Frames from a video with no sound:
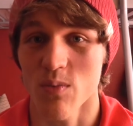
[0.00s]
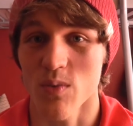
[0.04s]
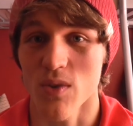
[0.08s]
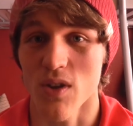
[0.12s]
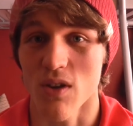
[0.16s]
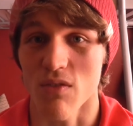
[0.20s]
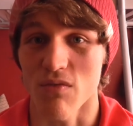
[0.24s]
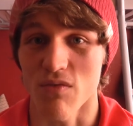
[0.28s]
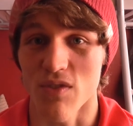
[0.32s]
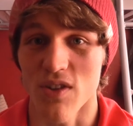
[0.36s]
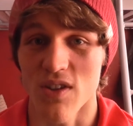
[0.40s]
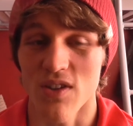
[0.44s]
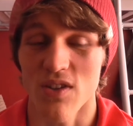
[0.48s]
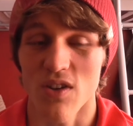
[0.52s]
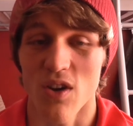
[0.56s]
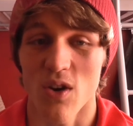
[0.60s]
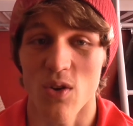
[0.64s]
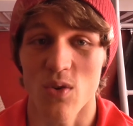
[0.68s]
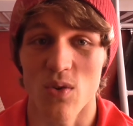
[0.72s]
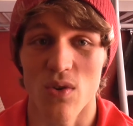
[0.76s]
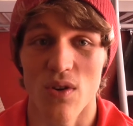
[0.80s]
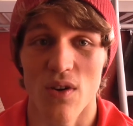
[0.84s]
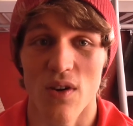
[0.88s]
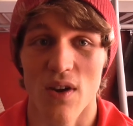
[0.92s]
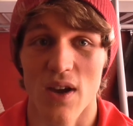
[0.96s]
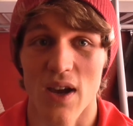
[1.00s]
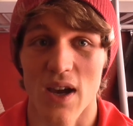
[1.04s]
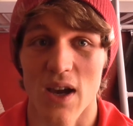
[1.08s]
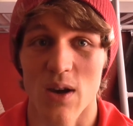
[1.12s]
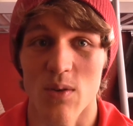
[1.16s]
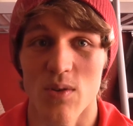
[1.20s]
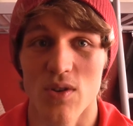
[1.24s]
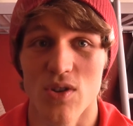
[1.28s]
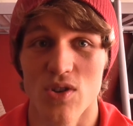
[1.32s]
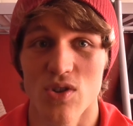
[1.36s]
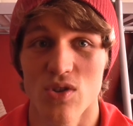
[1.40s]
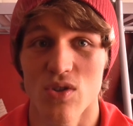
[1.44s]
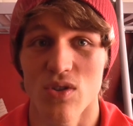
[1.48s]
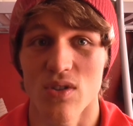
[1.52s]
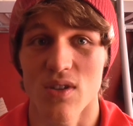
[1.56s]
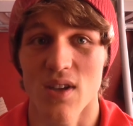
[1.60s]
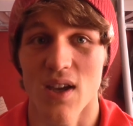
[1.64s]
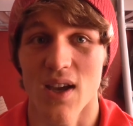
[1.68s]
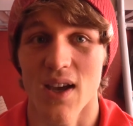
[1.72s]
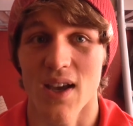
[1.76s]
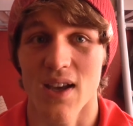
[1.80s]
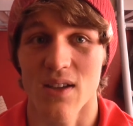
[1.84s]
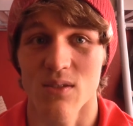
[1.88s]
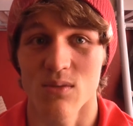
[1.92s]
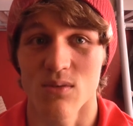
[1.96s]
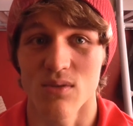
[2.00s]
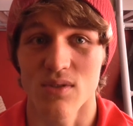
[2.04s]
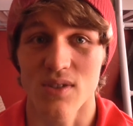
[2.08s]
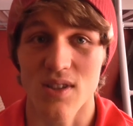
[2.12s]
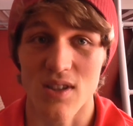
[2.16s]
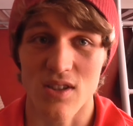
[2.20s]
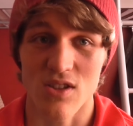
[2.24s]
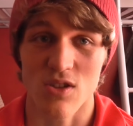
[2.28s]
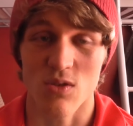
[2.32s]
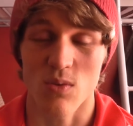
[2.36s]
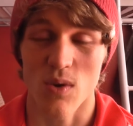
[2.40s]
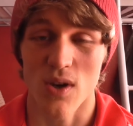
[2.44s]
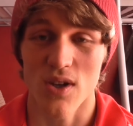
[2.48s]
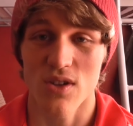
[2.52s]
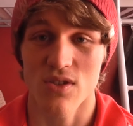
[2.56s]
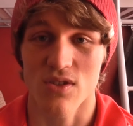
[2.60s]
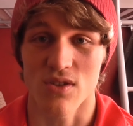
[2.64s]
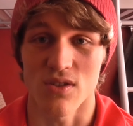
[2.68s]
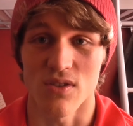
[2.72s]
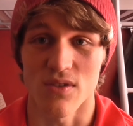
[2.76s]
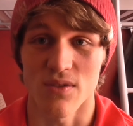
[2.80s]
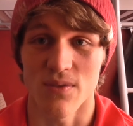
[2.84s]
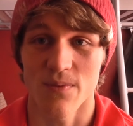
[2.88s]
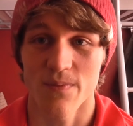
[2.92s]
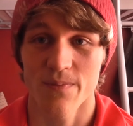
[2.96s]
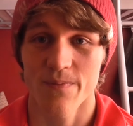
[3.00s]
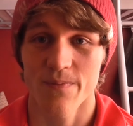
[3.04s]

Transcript: We don't really know how he should handle the situation.